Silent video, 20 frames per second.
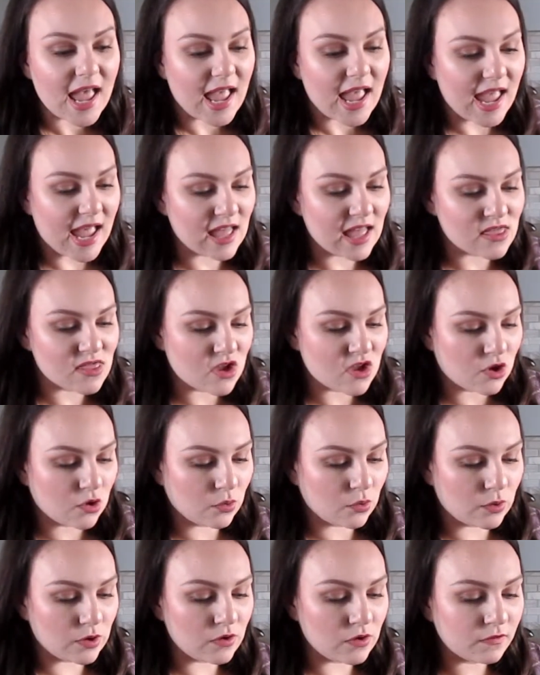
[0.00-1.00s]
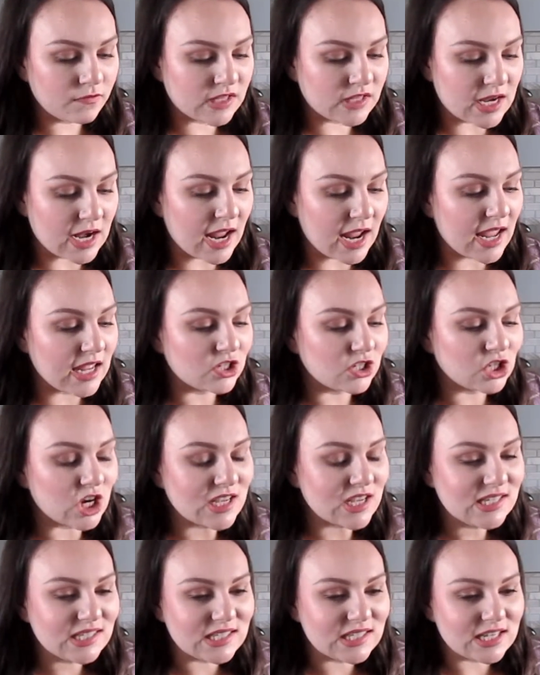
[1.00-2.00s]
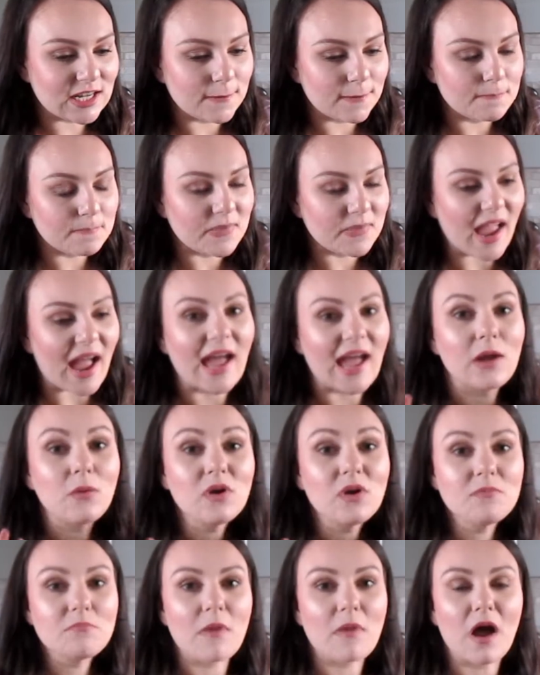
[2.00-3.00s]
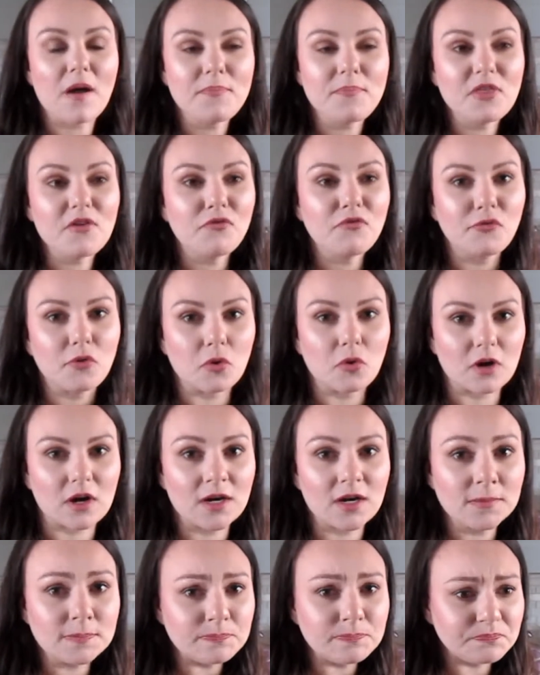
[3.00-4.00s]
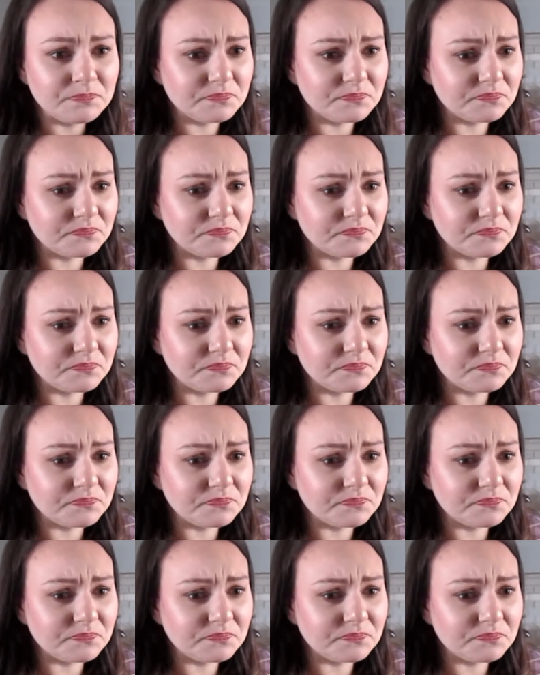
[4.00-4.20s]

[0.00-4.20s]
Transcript: and the grooves in it, I would mop the floor